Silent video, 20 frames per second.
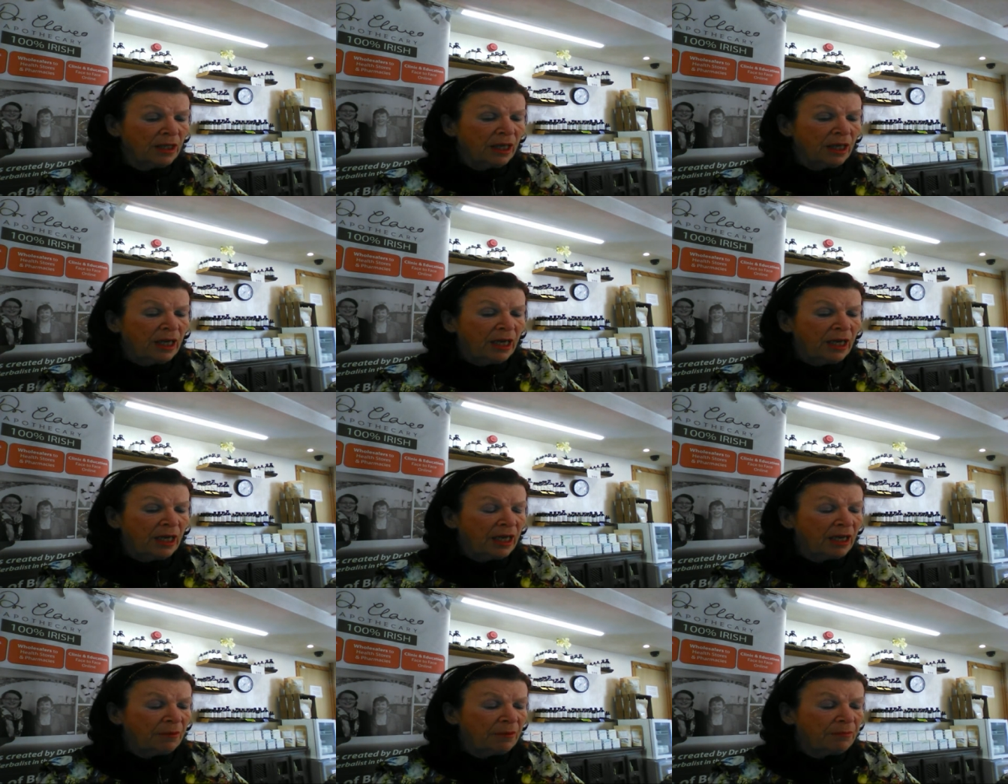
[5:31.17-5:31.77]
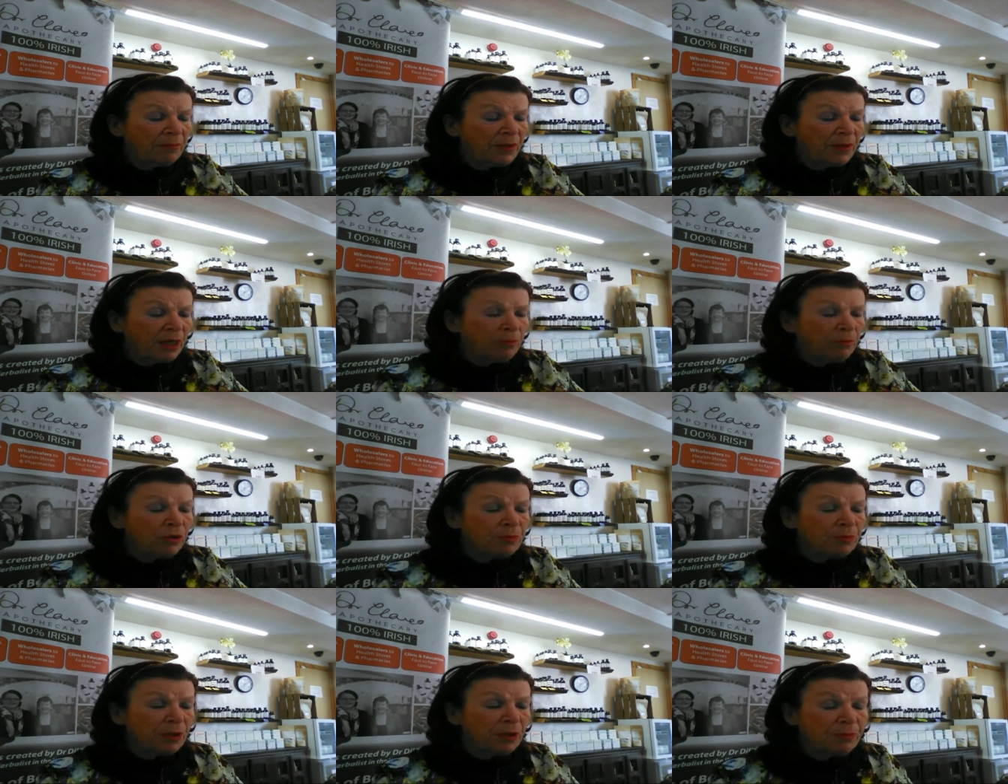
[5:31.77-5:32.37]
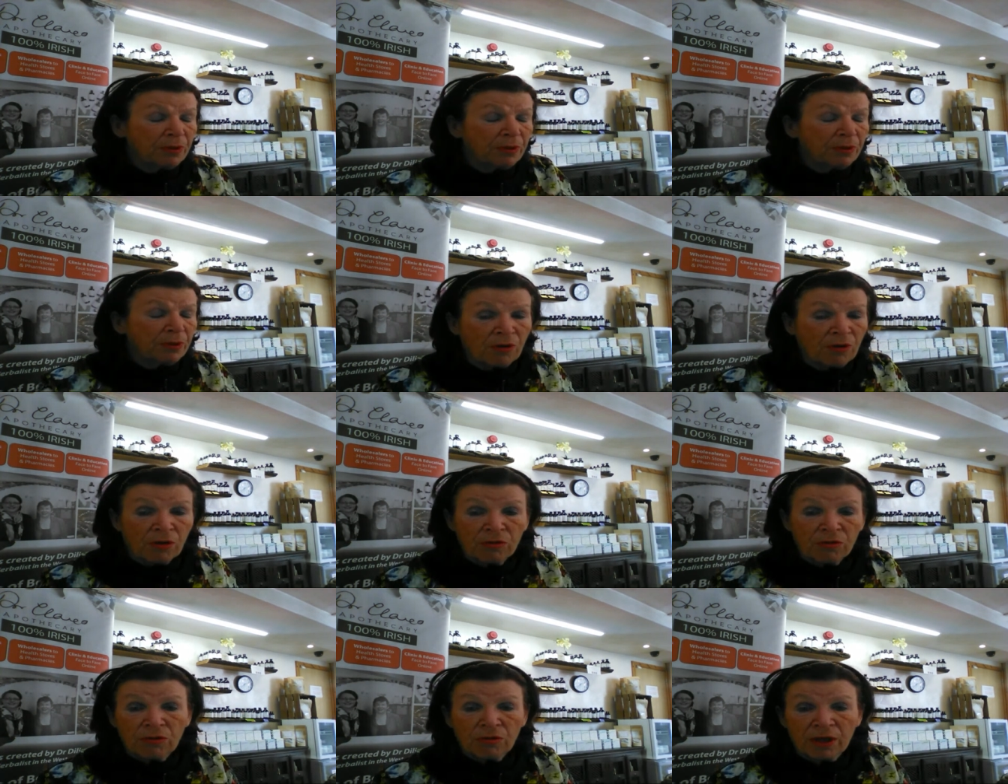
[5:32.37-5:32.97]
um, most people grow
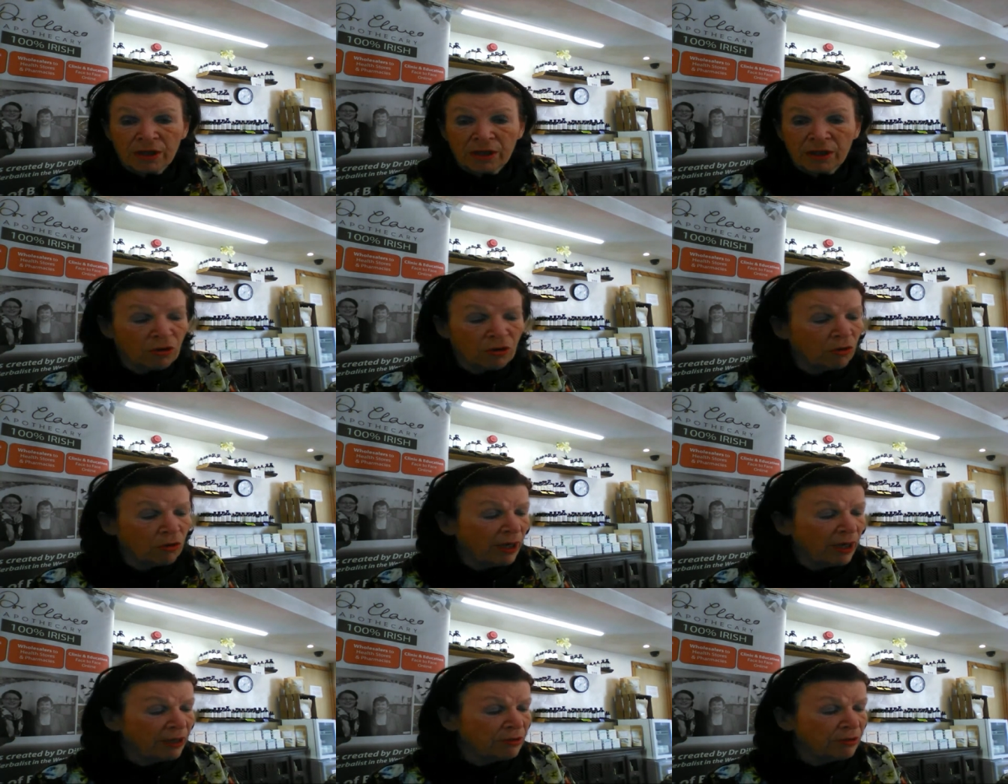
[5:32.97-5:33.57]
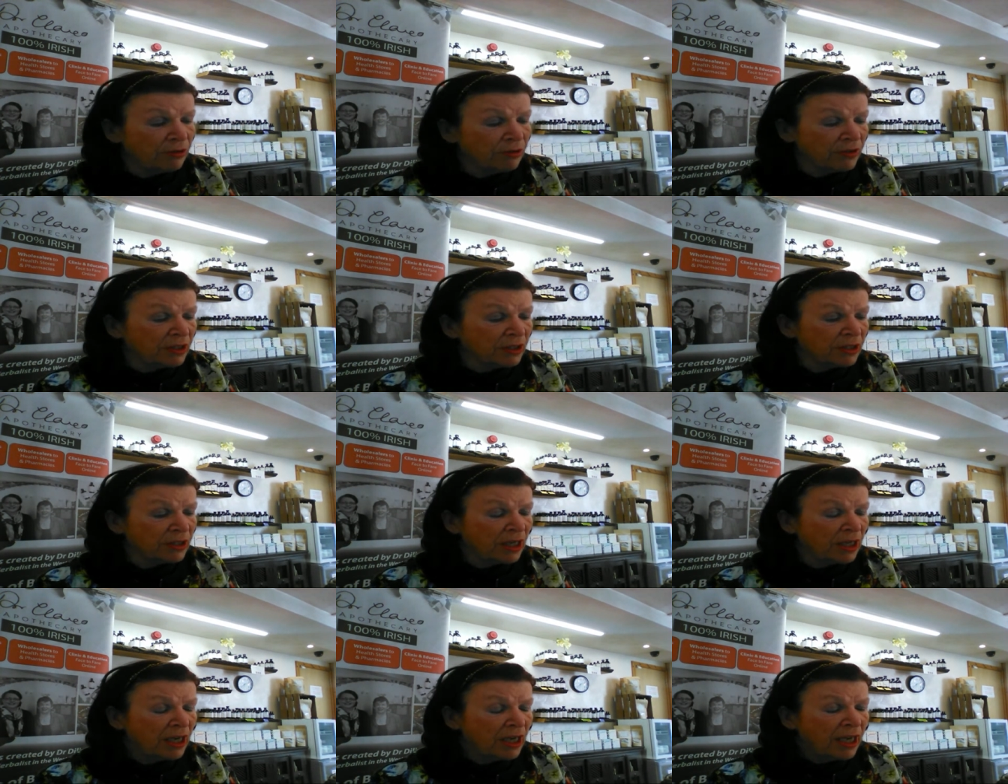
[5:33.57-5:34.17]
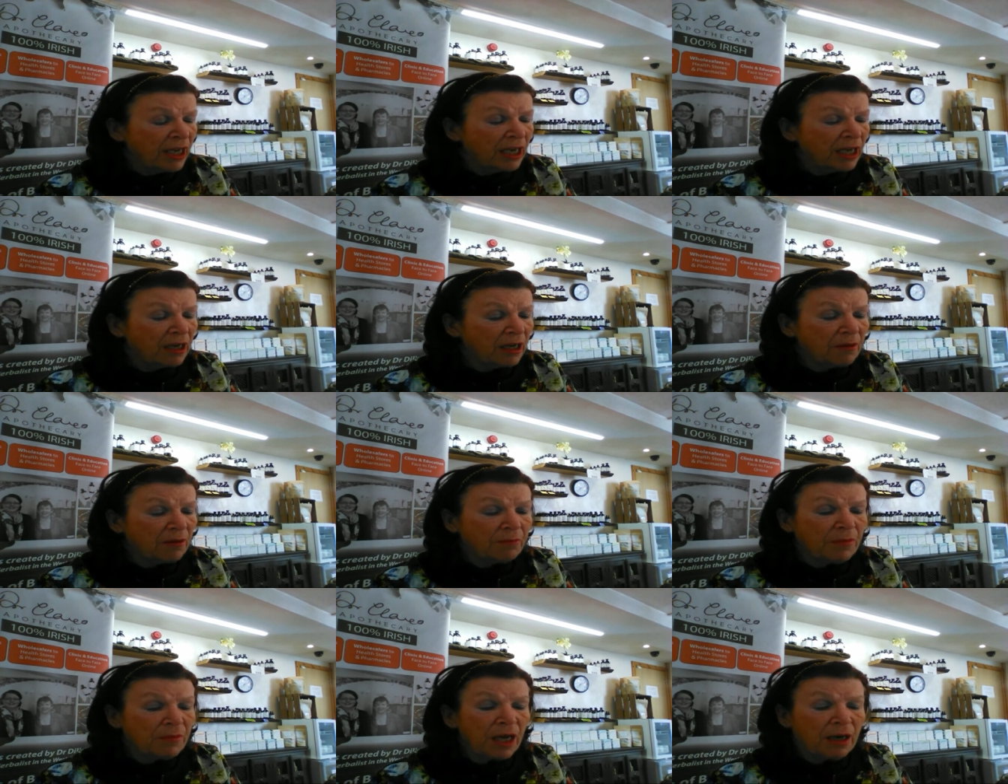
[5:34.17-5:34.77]
can grow out of it um,
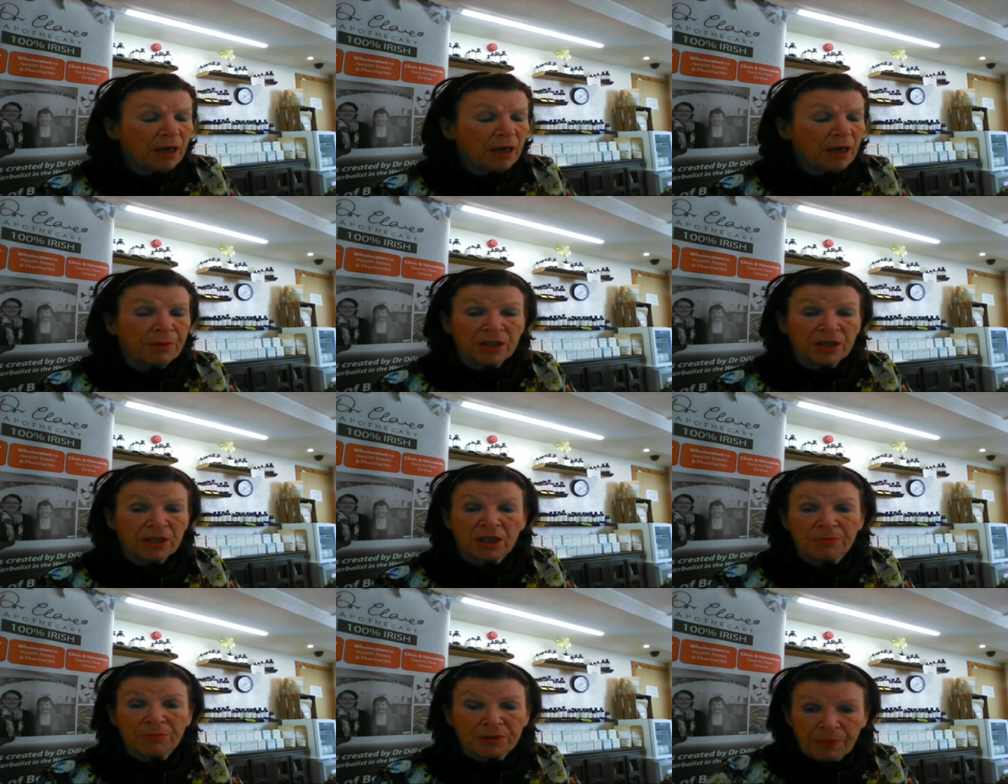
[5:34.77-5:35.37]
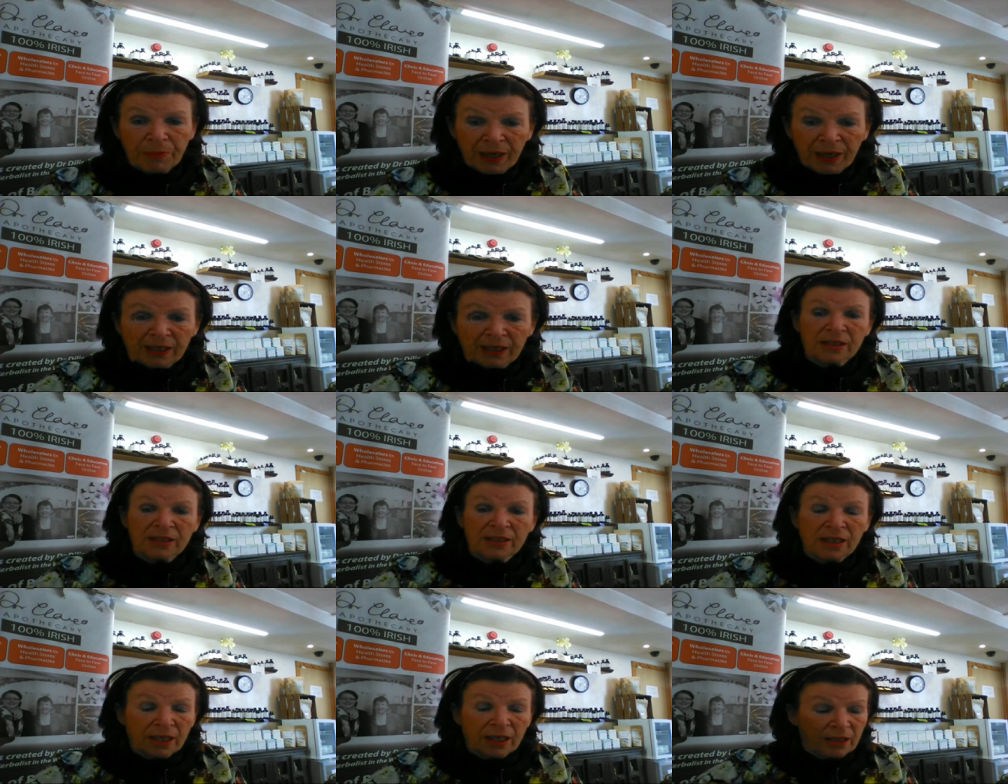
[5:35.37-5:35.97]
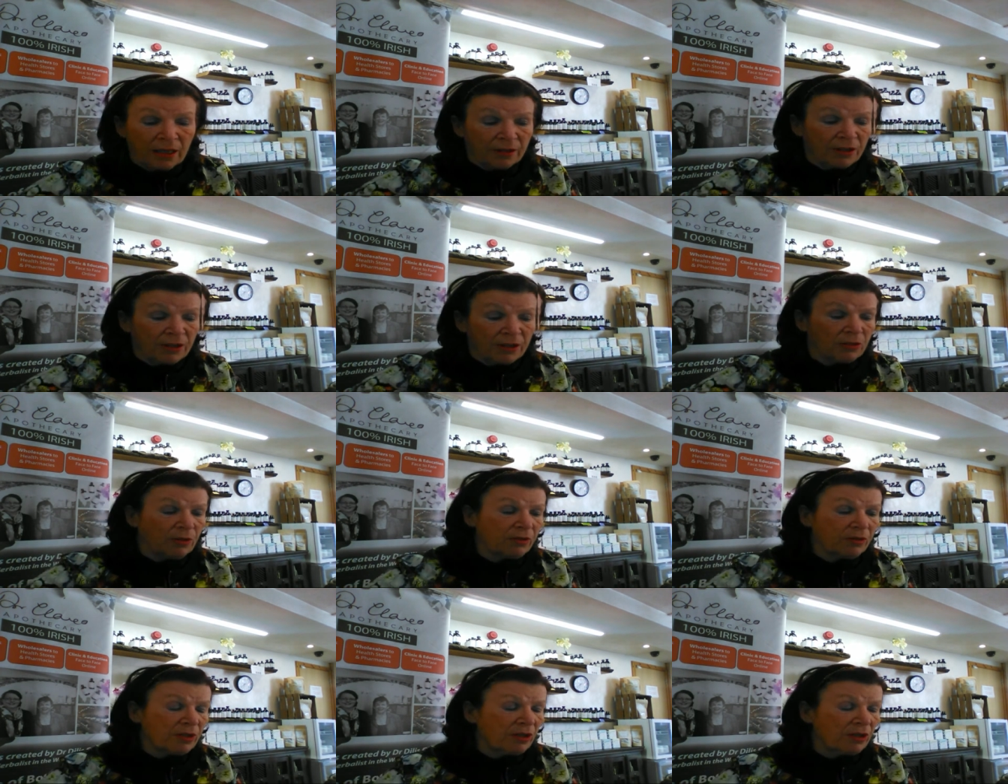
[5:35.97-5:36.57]
but it comes back in cycles throughout their
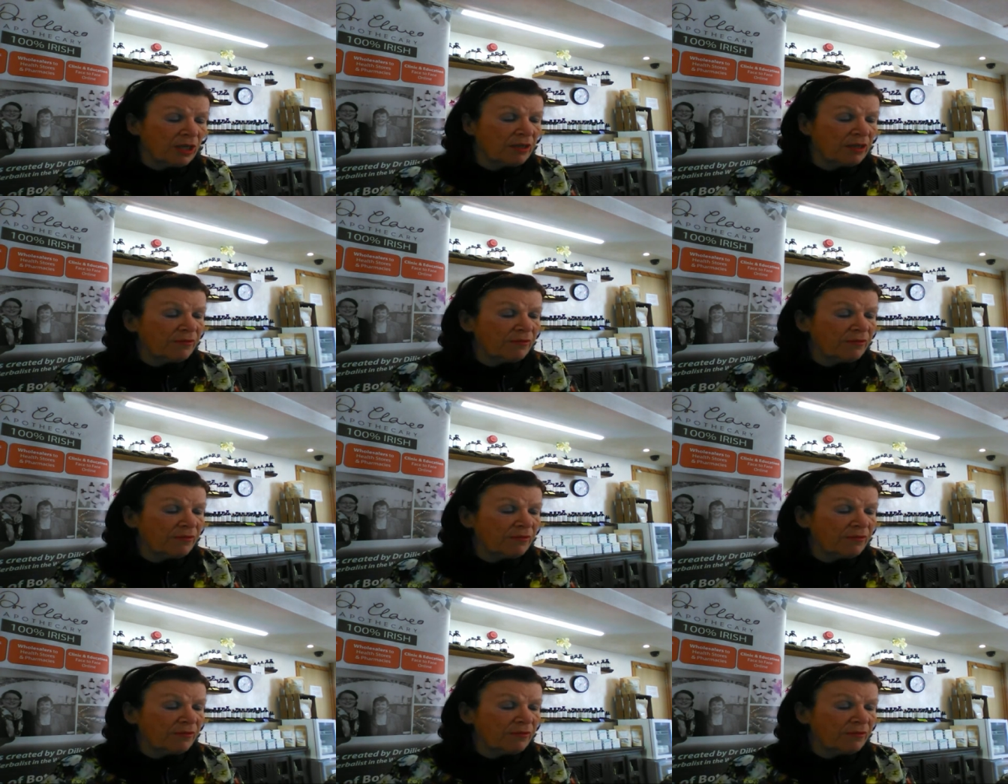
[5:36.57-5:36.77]
life.